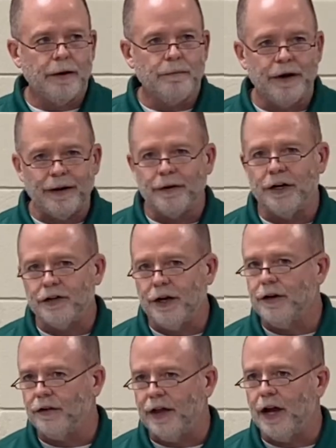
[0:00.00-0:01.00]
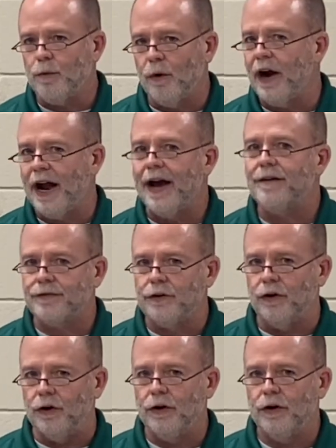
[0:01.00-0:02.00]
but I'm going to tell you they were
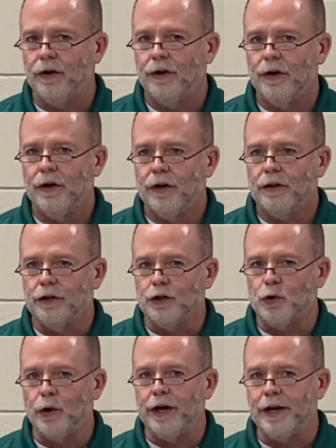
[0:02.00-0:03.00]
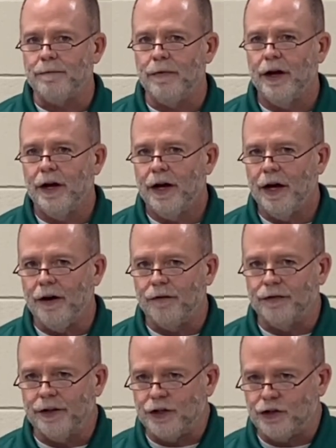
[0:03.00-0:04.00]
after the dream
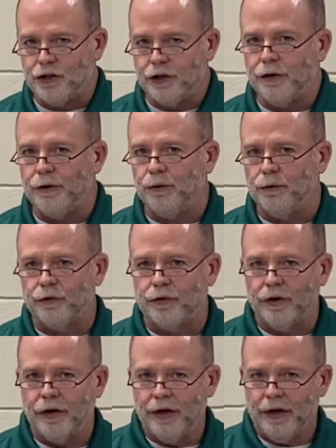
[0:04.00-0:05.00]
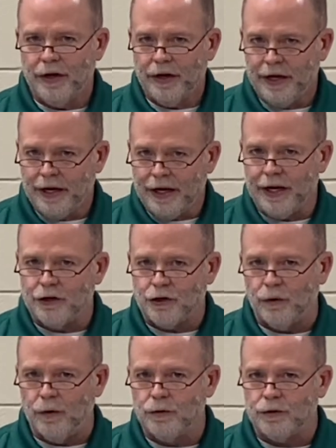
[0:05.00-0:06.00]
of these Jews in
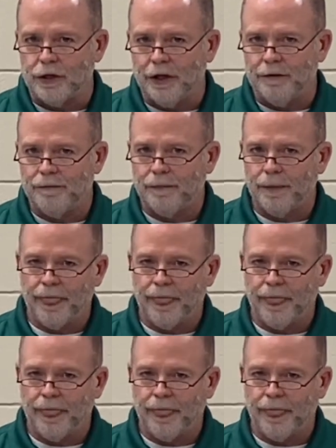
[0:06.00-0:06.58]
Jerusalem,